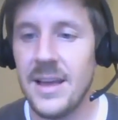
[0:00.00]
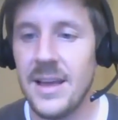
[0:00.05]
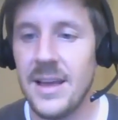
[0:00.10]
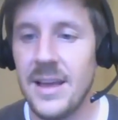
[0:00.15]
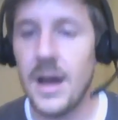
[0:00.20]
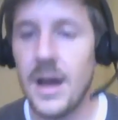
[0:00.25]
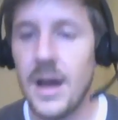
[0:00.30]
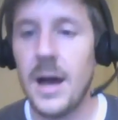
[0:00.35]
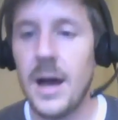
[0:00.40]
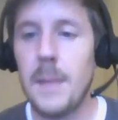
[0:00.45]

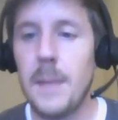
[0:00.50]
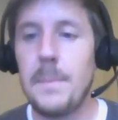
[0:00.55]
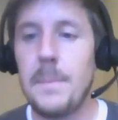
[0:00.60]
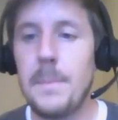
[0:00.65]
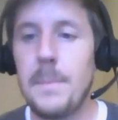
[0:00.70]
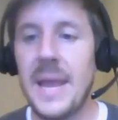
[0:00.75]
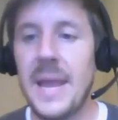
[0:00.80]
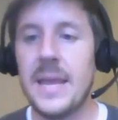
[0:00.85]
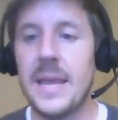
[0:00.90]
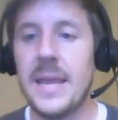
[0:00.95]
Um,
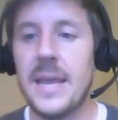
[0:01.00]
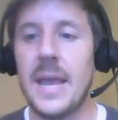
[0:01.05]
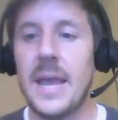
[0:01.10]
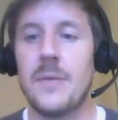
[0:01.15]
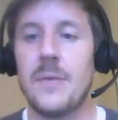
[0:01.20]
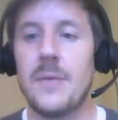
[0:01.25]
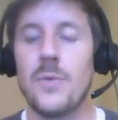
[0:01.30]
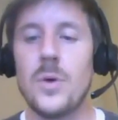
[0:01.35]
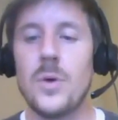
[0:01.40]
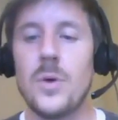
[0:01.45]
bake
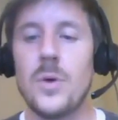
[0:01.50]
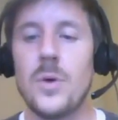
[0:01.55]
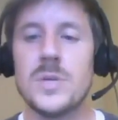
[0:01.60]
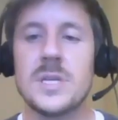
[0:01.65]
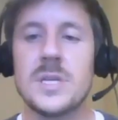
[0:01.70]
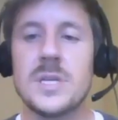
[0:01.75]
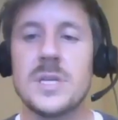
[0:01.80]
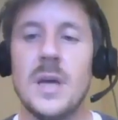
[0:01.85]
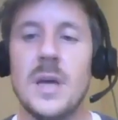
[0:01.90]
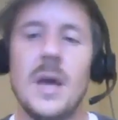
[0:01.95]
and
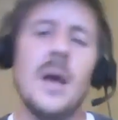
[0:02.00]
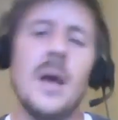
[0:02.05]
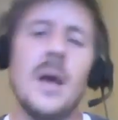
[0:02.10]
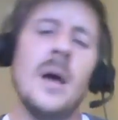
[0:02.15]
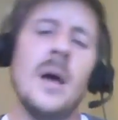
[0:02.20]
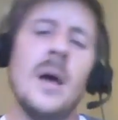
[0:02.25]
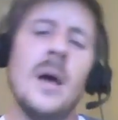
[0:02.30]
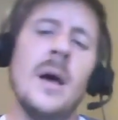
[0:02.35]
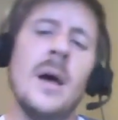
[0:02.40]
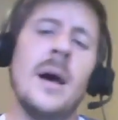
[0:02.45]
roast.
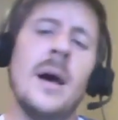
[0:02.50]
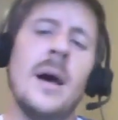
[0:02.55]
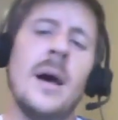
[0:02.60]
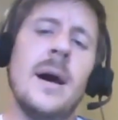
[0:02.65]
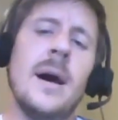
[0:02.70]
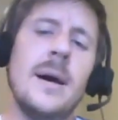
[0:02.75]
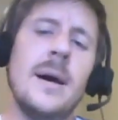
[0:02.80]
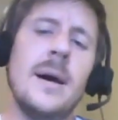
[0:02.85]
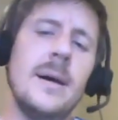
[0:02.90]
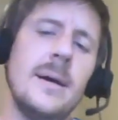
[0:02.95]

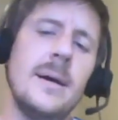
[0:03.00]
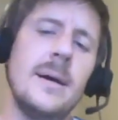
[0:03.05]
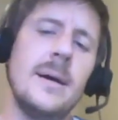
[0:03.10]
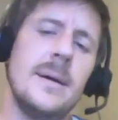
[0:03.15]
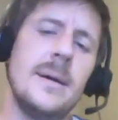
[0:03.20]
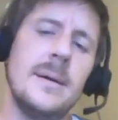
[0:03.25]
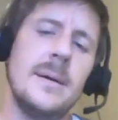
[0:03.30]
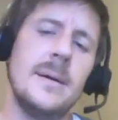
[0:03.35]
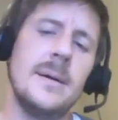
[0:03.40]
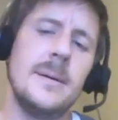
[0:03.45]

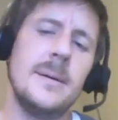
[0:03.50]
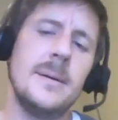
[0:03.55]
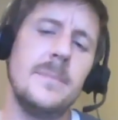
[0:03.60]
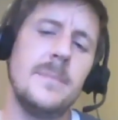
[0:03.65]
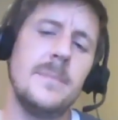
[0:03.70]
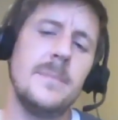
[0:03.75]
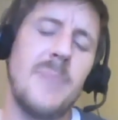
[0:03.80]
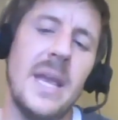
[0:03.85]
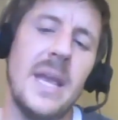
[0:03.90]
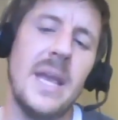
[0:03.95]
Um,
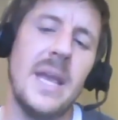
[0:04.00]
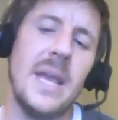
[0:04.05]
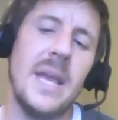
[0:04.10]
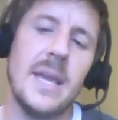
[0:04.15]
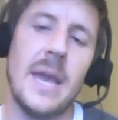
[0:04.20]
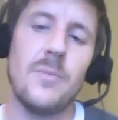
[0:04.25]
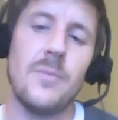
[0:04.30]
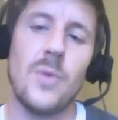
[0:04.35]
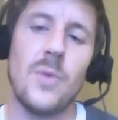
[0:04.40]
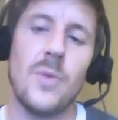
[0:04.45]
bake
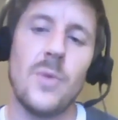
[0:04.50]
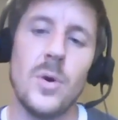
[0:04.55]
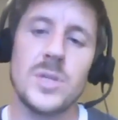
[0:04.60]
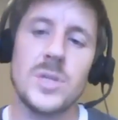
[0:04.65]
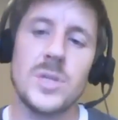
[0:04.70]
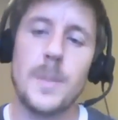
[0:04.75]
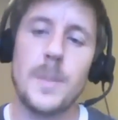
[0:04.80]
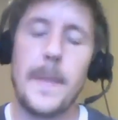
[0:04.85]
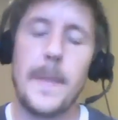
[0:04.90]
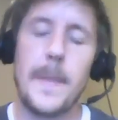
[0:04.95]
and
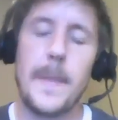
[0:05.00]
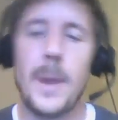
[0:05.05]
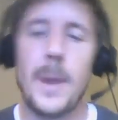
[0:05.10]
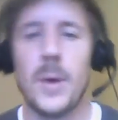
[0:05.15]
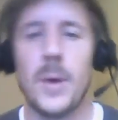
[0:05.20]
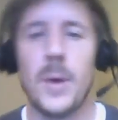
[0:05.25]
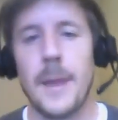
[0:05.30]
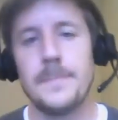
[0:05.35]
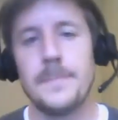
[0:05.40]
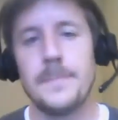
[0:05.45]
roast.
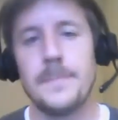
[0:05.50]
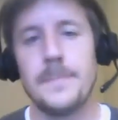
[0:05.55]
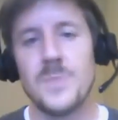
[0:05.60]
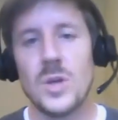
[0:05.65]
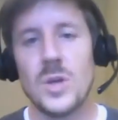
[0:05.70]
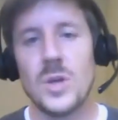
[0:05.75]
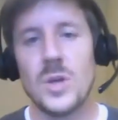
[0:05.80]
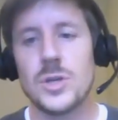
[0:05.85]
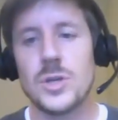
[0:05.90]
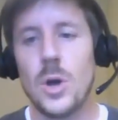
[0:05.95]
Okay,
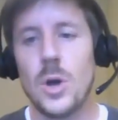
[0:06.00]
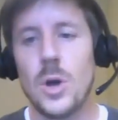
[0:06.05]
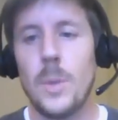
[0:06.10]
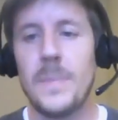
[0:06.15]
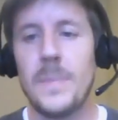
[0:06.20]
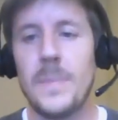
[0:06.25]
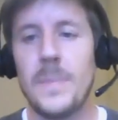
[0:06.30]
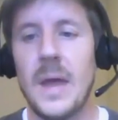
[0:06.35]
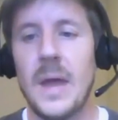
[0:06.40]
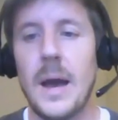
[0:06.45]
so
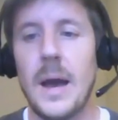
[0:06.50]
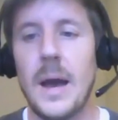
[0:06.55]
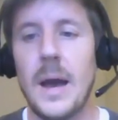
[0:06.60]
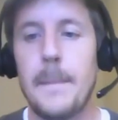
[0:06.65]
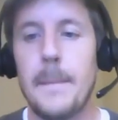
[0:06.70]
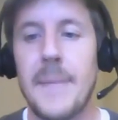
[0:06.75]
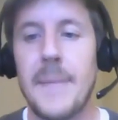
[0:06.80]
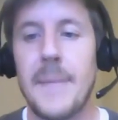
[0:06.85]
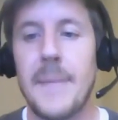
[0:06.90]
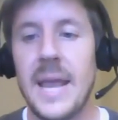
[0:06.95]
uh,
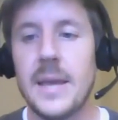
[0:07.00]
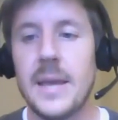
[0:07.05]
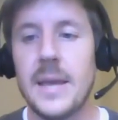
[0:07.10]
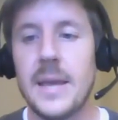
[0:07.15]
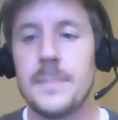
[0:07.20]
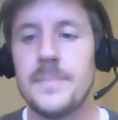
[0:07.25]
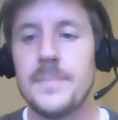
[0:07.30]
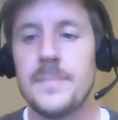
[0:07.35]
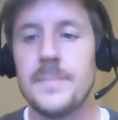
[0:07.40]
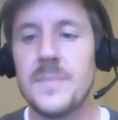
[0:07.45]
bake,
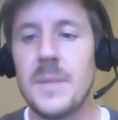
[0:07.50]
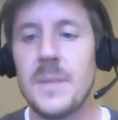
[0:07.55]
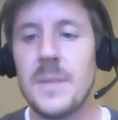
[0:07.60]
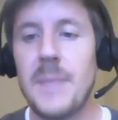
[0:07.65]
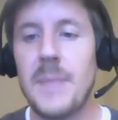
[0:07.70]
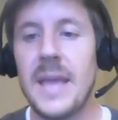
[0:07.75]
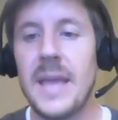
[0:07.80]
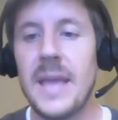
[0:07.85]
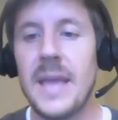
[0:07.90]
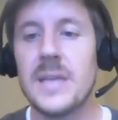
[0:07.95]

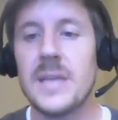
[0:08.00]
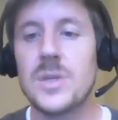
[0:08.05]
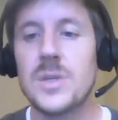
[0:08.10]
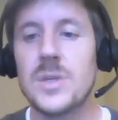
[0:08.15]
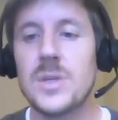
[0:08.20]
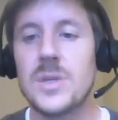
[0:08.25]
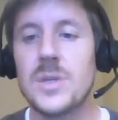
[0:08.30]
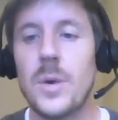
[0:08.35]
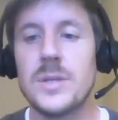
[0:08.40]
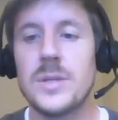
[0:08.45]
bake is
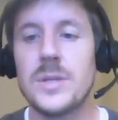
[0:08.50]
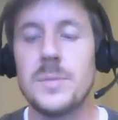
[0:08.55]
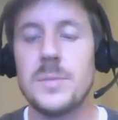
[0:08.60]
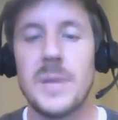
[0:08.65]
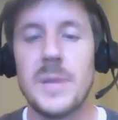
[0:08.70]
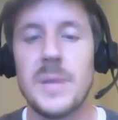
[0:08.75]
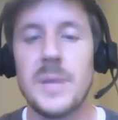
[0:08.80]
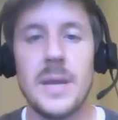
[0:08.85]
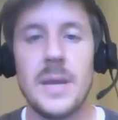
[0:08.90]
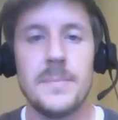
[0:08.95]
going to
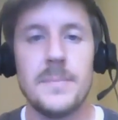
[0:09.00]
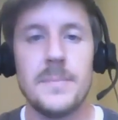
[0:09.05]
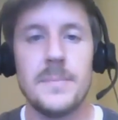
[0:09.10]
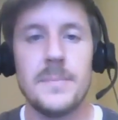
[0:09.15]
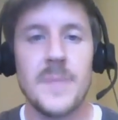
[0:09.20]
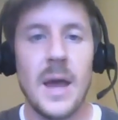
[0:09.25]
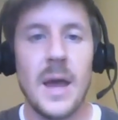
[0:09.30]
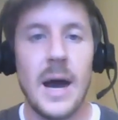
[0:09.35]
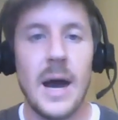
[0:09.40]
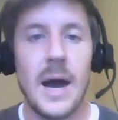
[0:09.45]
be
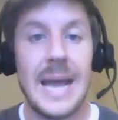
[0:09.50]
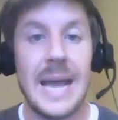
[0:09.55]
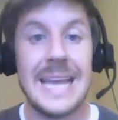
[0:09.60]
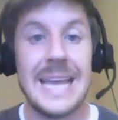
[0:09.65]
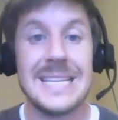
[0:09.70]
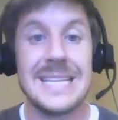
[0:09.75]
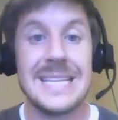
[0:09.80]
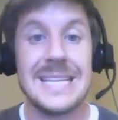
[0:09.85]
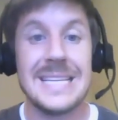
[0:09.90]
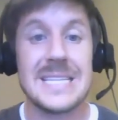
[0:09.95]
uh,
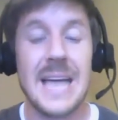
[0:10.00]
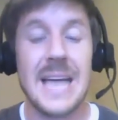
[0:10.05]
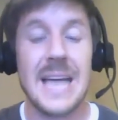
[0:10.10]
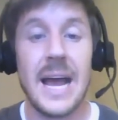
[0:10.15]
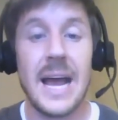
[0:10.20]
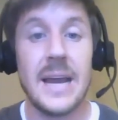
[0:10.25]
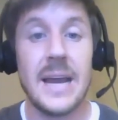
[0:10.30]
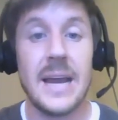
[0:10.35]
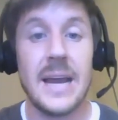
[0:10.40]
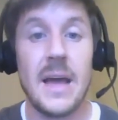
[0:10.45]

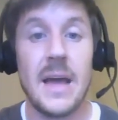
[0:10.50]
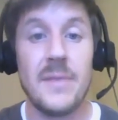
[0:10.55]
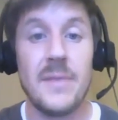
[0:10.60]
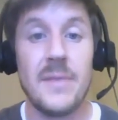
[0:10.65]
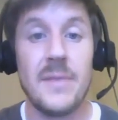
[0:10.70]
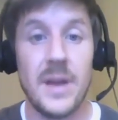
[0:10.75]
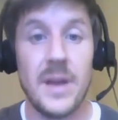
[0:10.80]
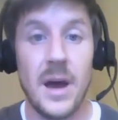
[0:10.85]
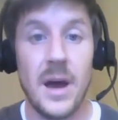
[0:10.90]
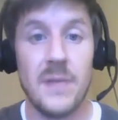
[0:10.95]
inside of
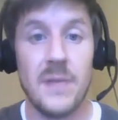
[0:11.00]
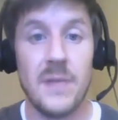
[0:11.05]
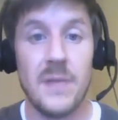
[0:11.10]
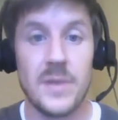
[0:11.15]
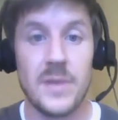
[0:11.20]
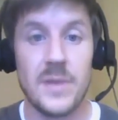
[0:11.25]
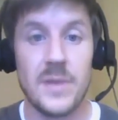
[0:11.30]
an oven.